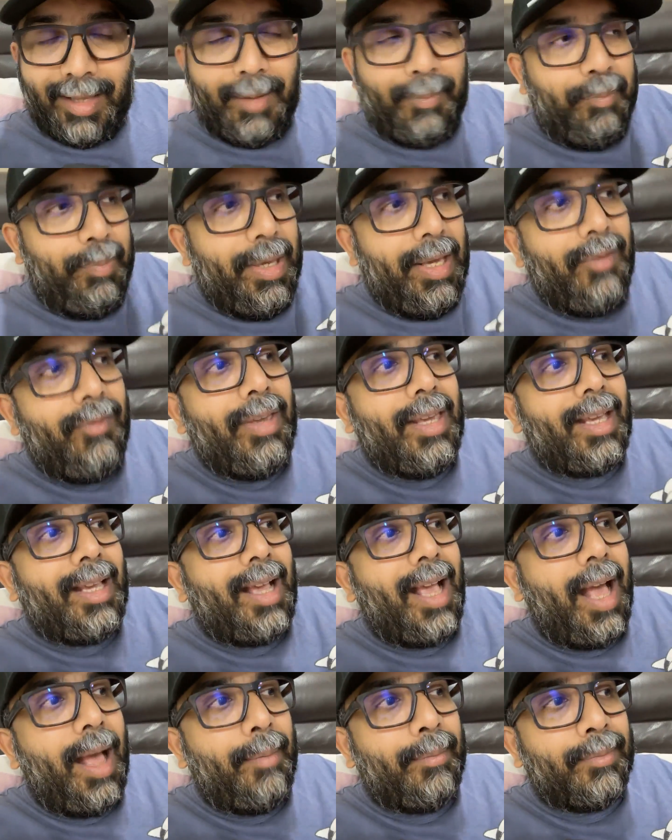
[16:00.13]
That
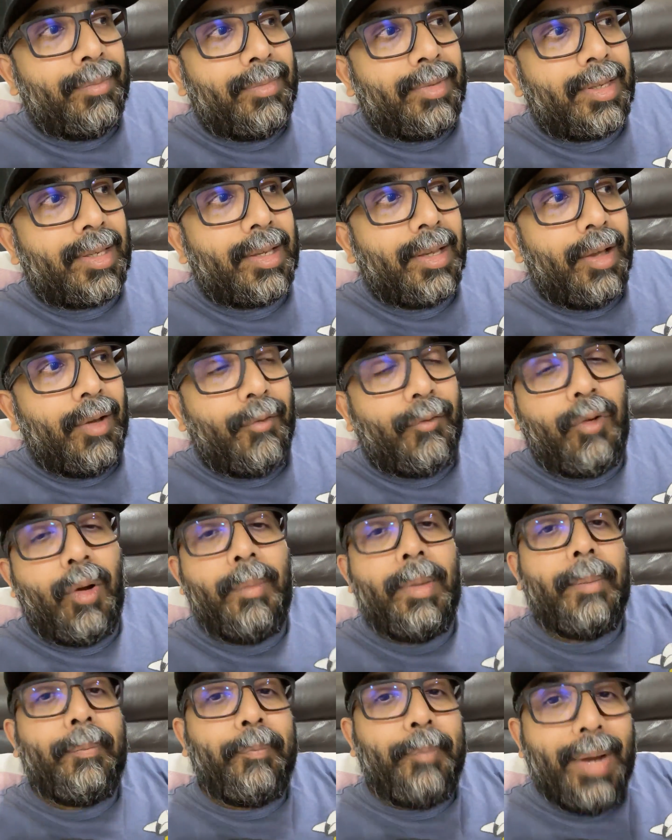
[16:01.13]
BV comes
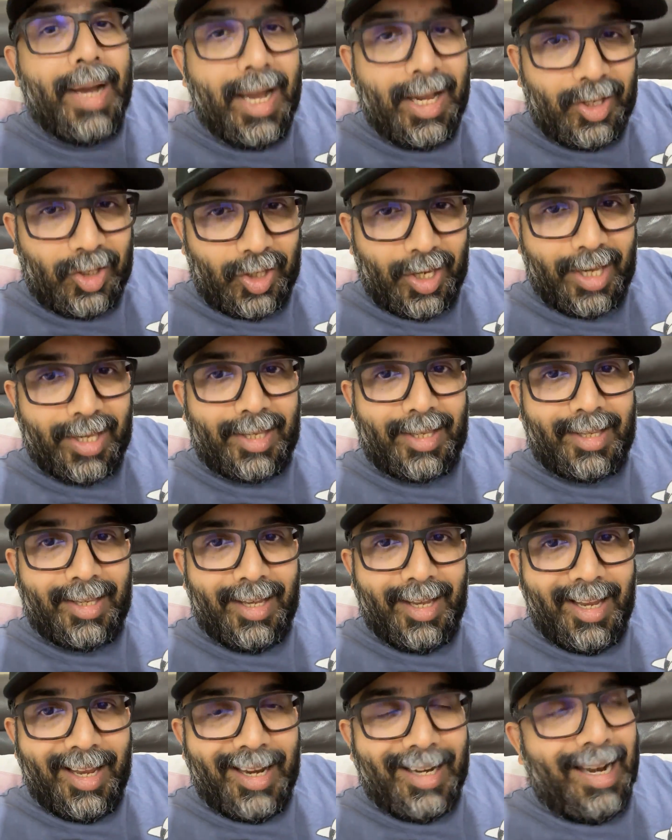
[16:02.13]
from a
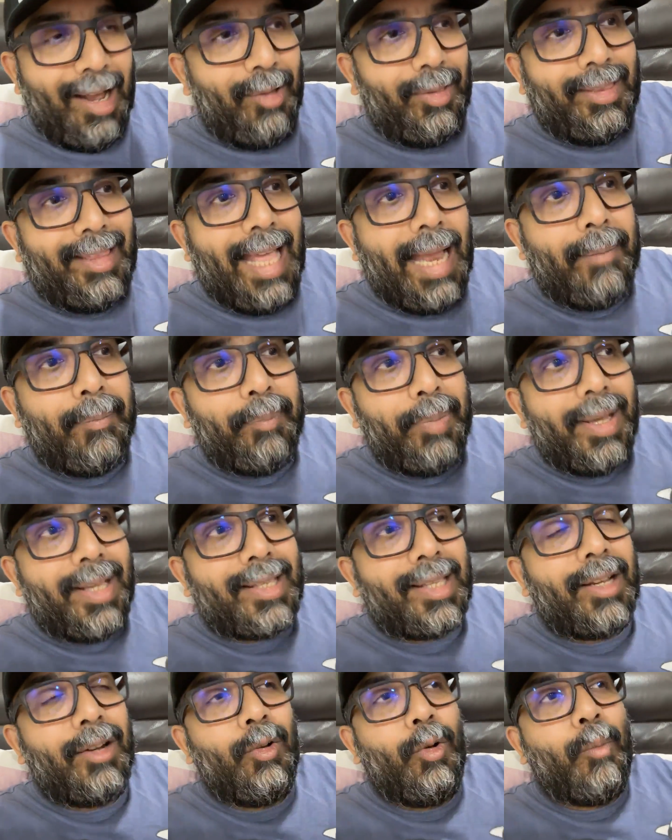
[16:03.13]
purchase. Now, that
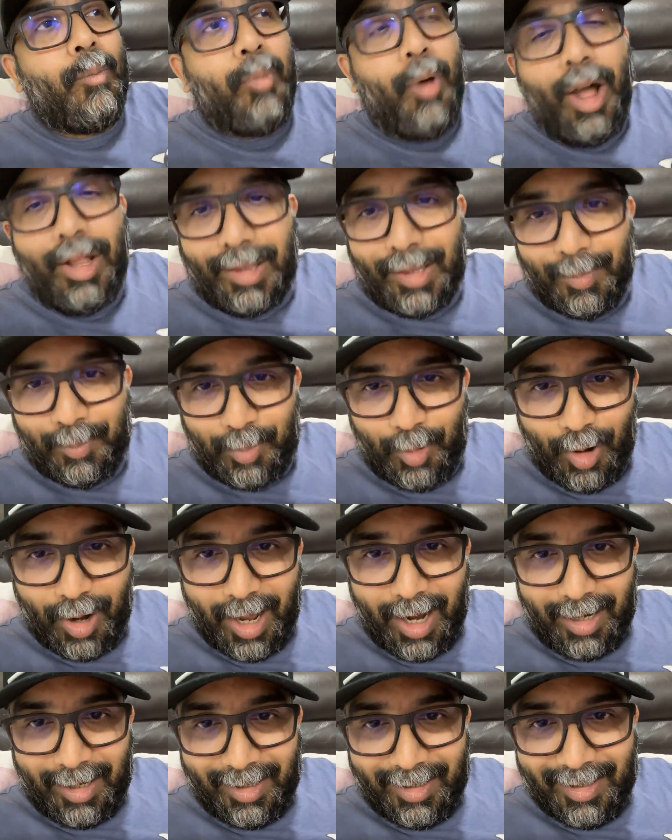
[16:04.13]
person who bought the
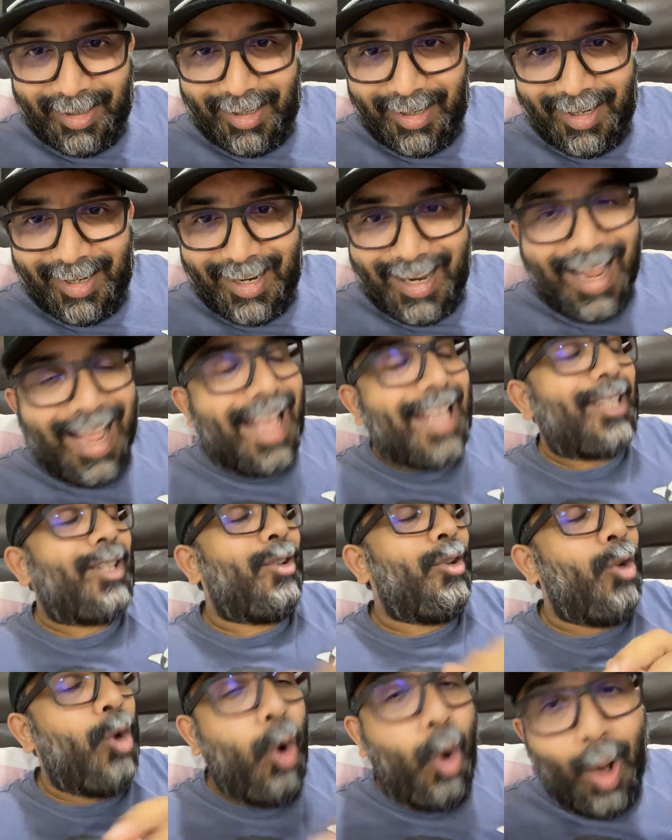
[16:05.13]
product
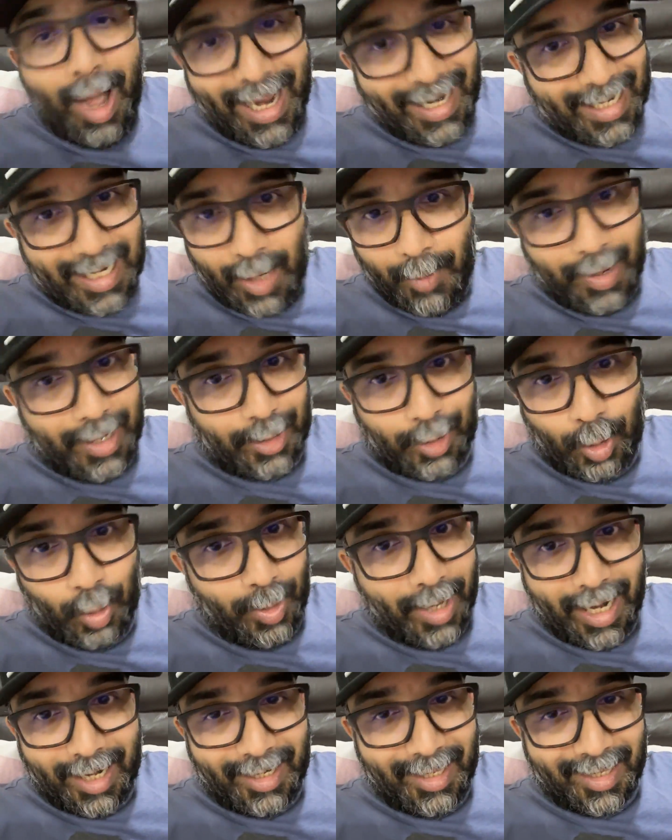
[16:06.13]
has no idea what
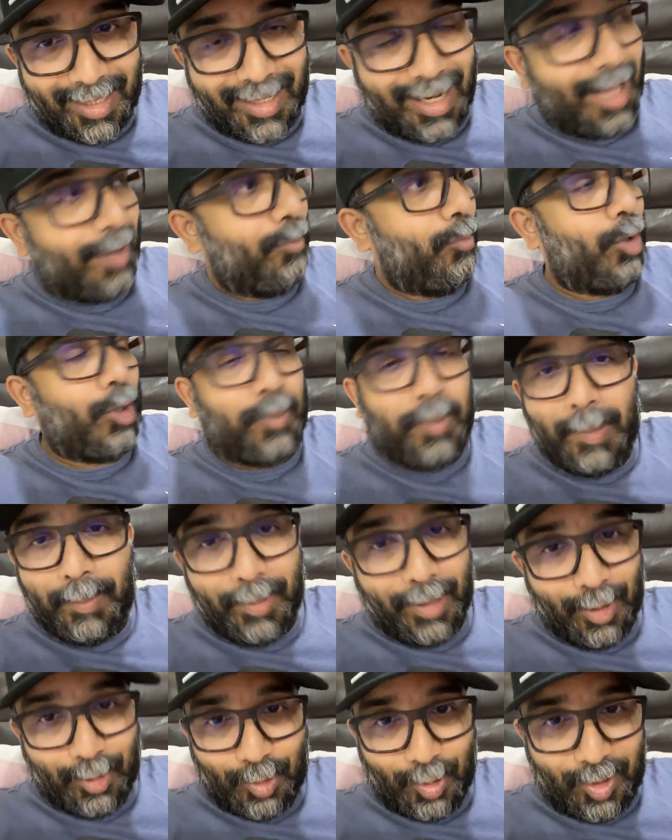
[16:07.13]
QNet is, like most
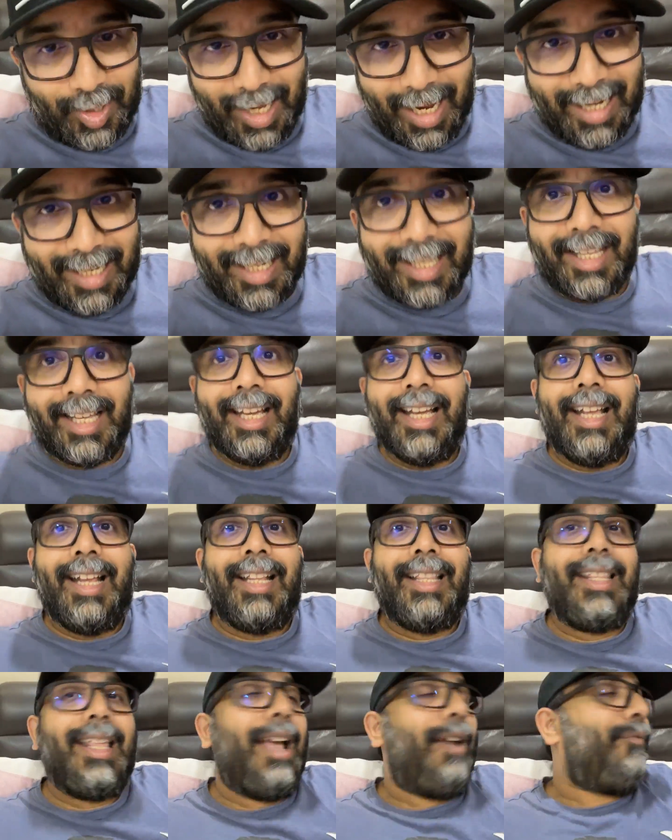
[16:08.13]
people in society.
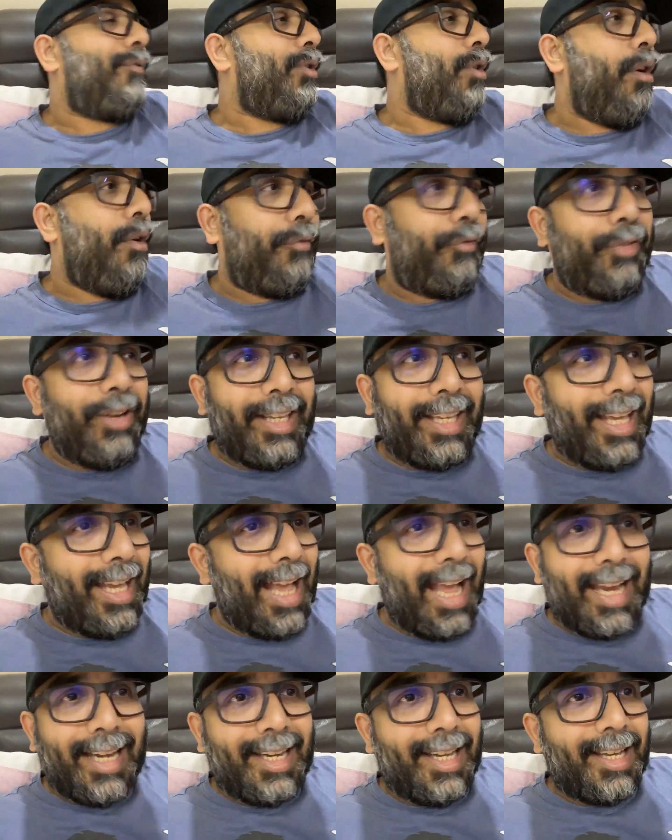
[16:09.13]
They have no
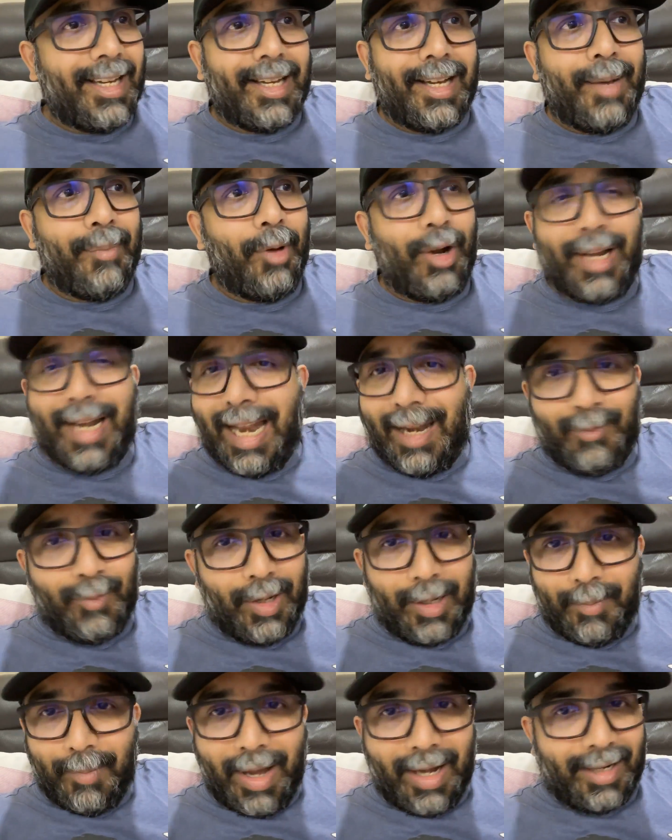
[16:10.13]
freaking idea about
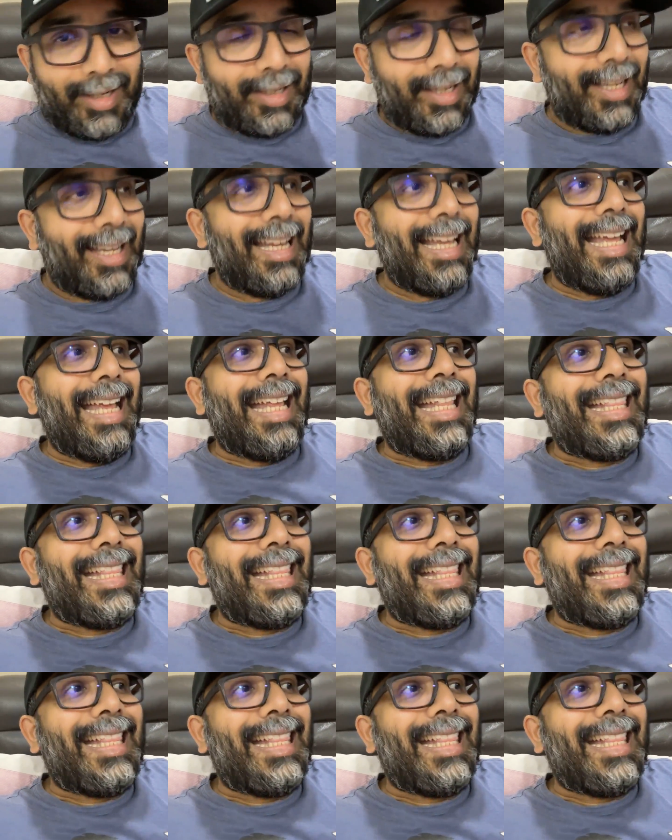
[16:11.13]
network marketing.